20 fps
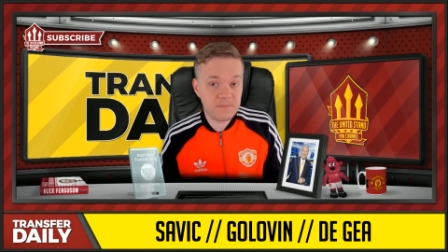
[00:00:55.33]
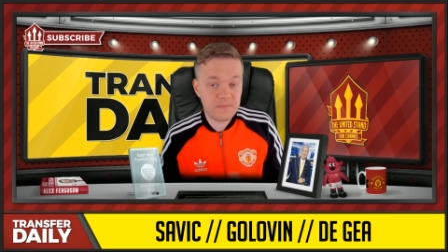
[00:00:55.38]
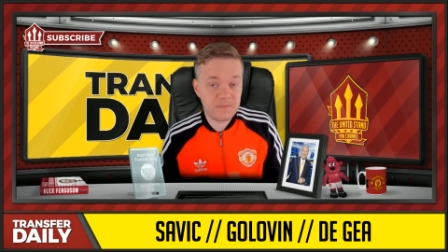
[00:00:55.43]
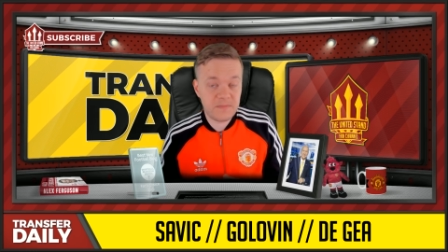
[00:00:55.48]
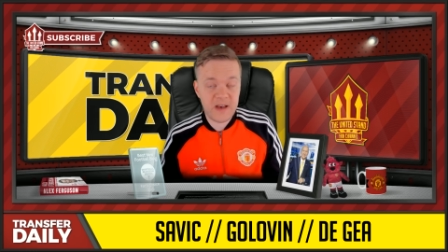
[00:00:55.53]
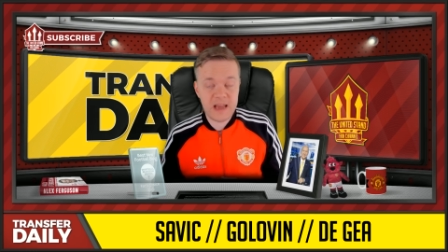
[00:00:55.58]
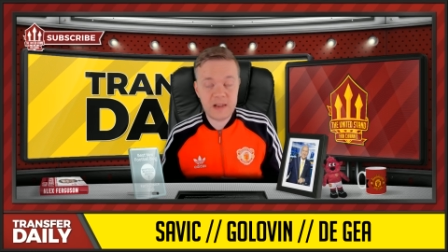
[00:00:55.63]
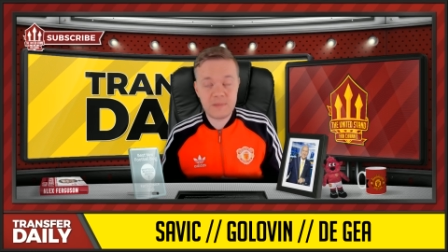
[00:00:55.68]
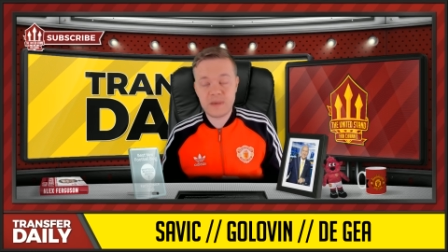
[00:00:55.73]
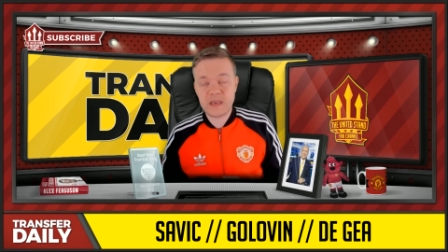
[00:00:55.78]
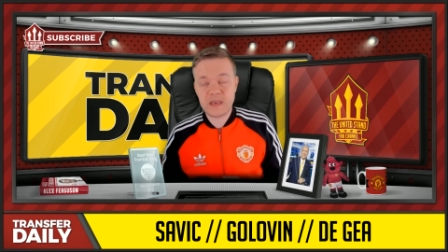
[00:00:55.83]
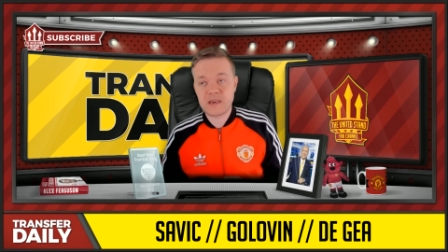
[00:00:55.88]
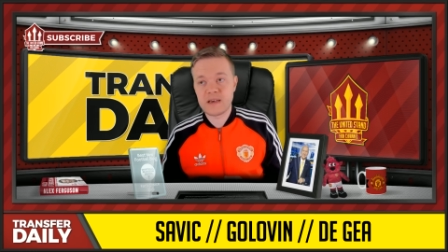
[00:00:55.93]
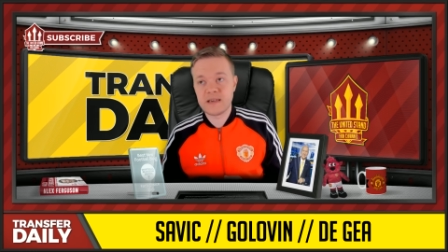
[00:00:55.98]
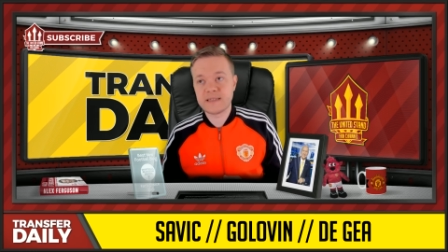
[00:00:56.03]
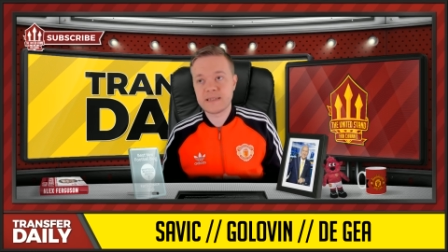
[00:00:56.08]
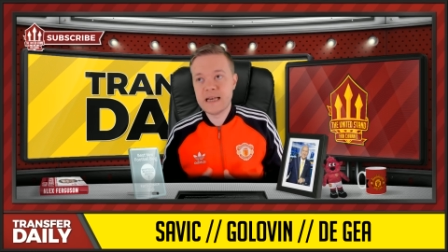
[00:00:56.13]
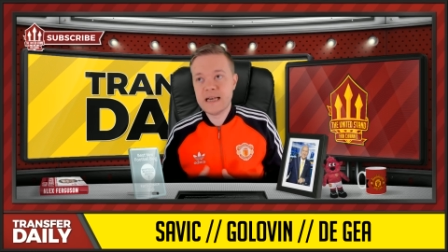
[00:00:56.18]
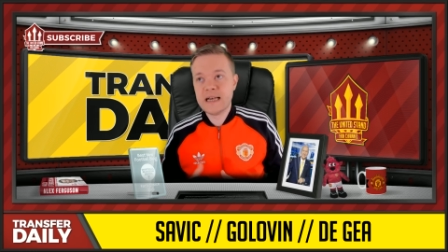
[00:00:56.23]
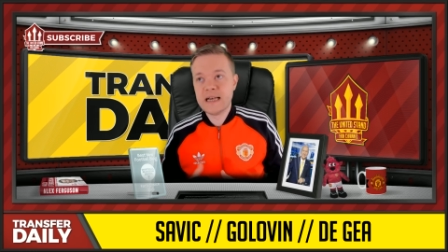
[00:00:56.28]
fan
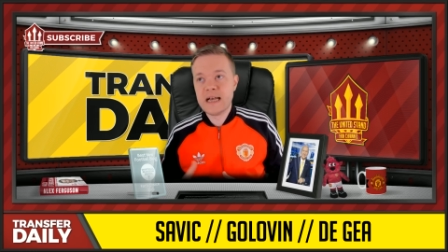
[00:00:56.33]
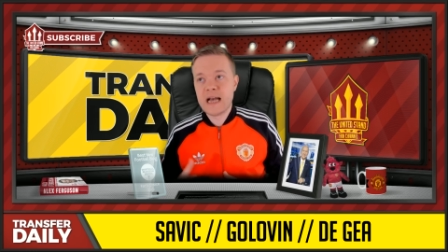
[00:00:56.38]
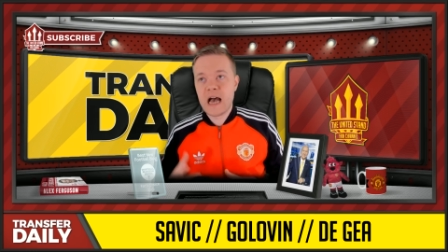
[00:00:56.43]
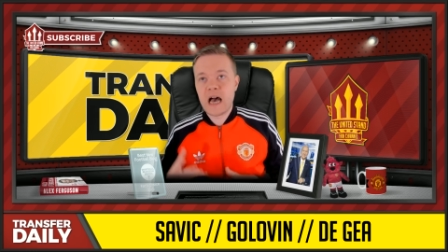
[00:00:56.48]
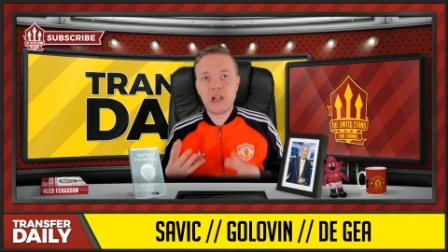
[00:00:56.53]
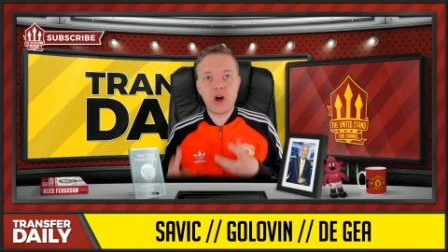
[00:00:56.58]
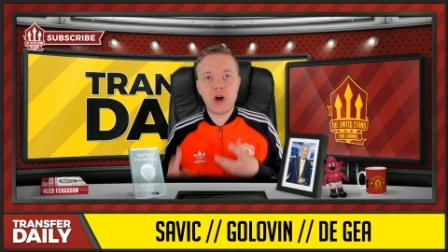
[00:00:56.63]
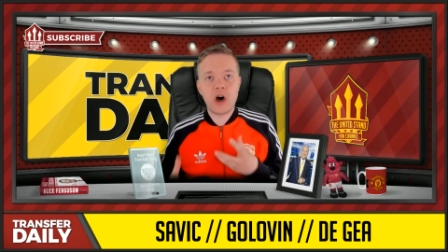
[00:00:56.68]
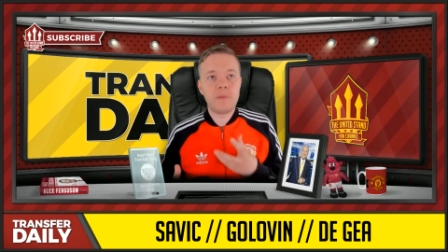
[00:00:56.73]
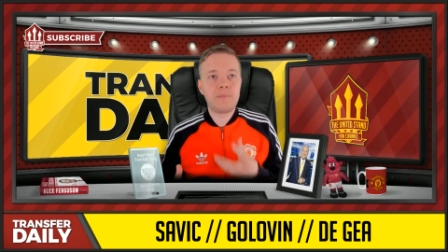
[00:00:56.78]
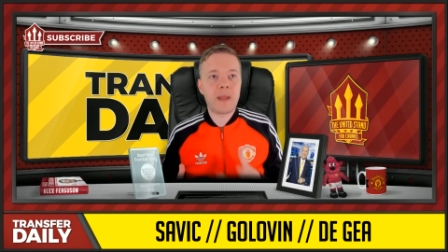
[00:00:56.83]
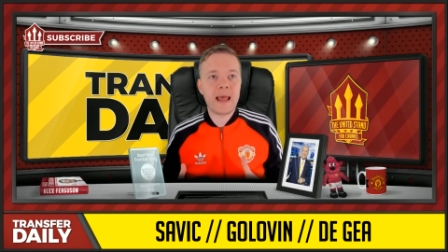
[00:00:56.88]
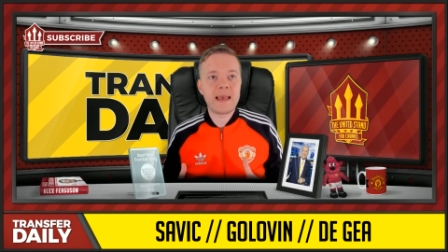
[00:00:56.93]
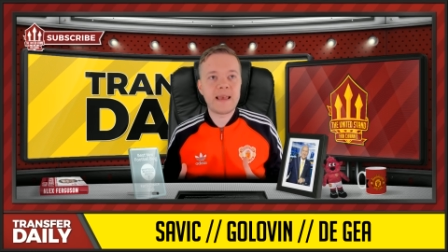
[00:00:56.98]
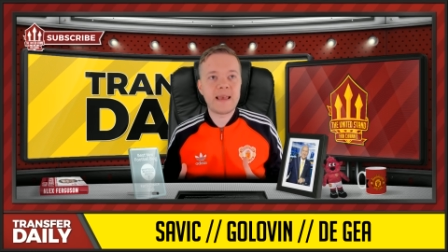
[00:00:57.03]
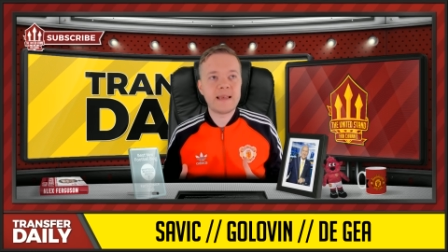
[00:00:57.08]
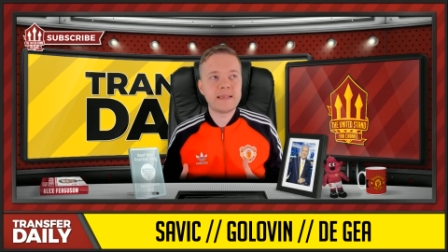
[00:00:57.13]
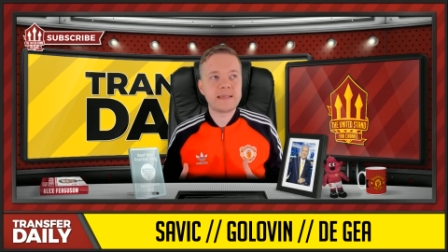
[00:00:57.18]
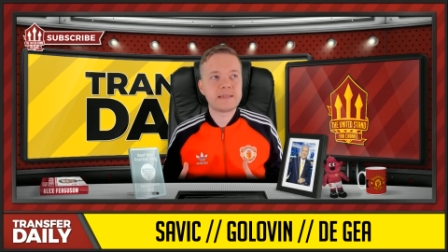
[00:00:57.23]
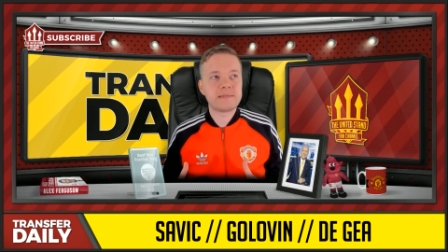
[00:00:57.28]
because a lot of
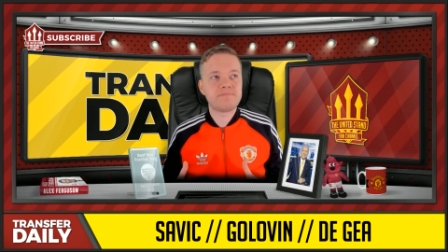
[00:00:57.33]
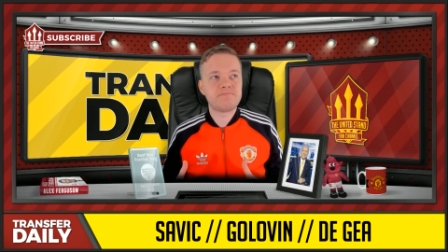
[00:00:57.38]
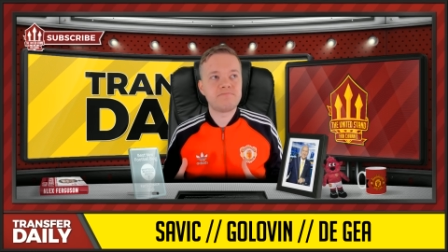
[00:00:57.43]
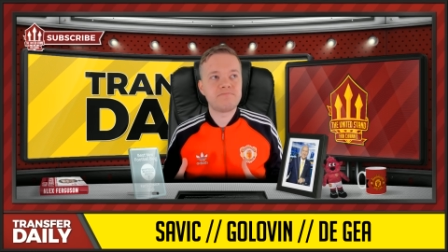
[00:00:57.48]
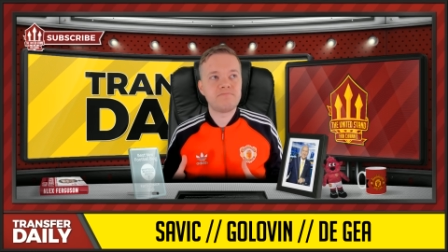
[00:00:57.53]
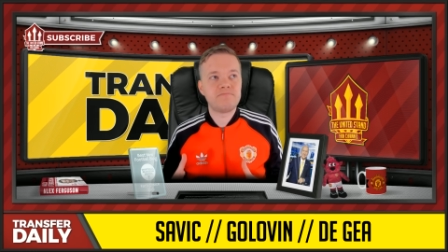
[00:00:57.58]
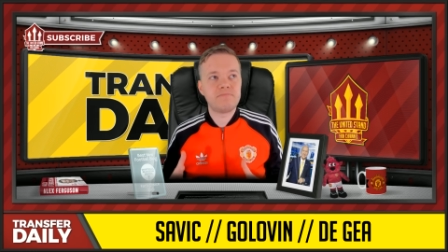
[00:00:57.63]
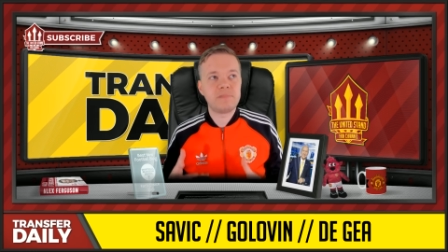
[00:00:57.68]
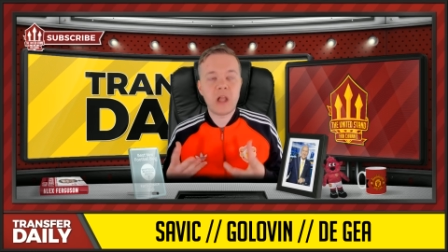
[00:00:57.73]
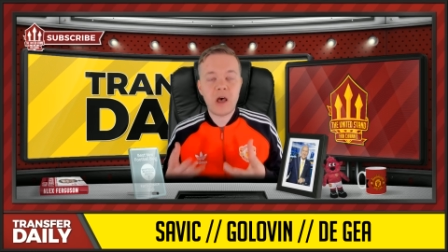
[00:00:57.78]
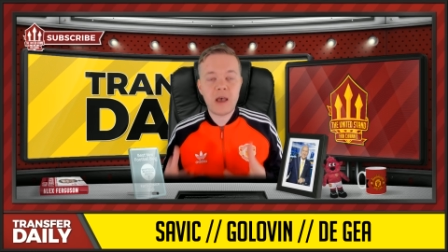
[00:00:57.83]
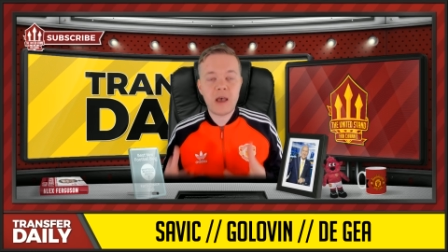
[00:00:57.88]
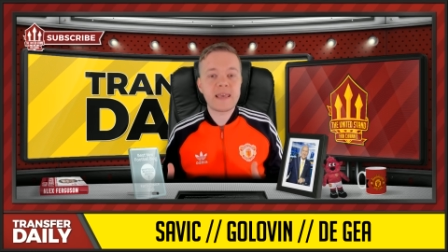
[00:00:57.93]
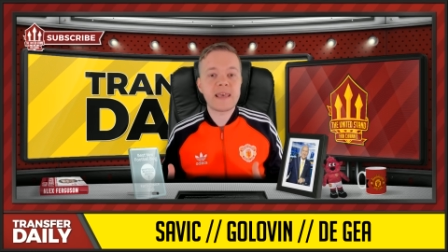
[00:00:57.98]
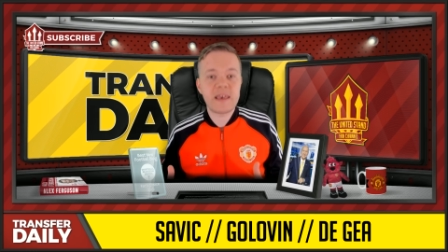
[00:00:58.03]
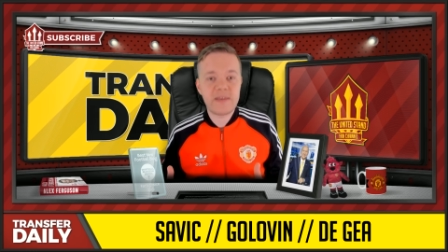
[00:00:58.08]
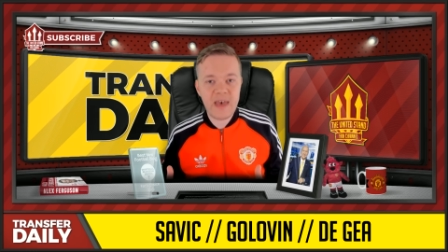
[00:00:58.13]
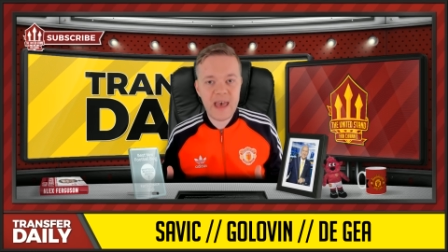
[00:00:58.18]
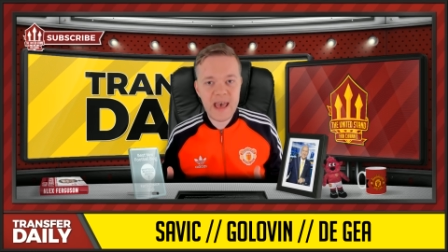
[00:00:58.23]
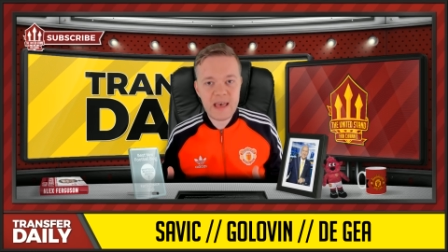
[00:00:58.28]
players like
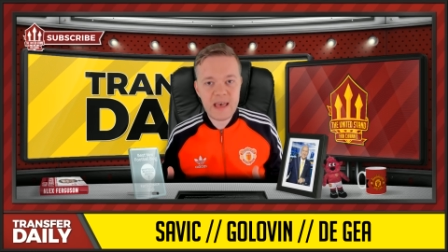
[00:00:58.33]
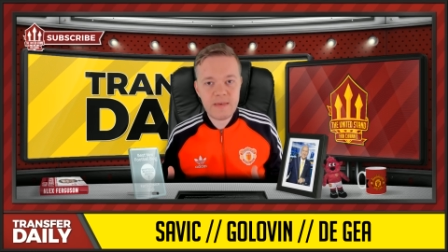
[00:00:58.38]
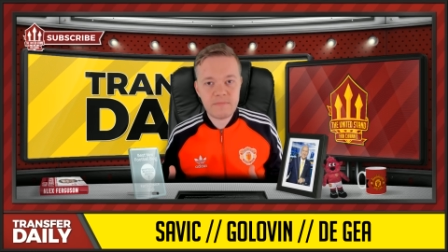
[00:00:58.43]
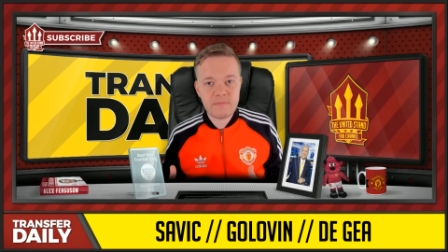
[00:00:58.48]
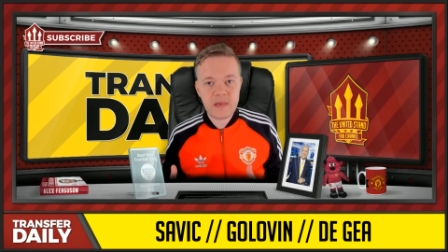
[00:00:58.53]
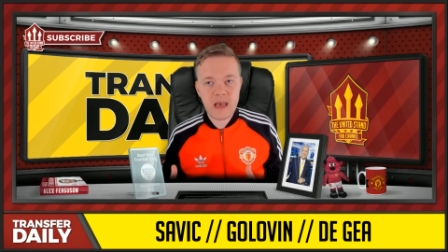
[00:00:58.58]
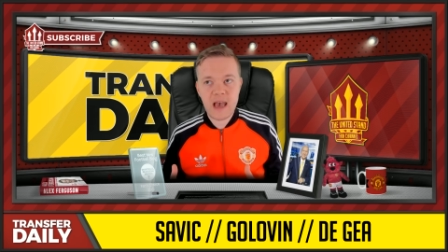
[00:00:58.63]
it there,